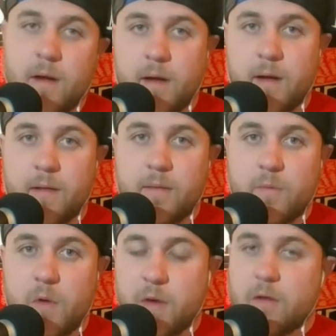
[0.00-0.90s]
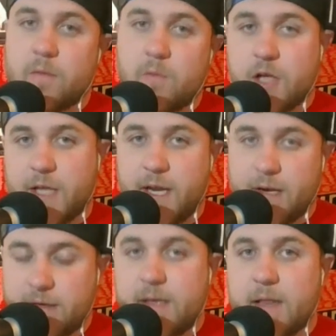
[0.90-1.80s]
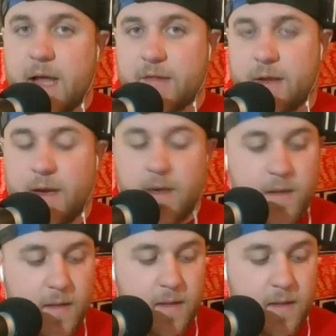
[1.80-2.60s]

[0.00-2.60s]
while we were watching NXT last night,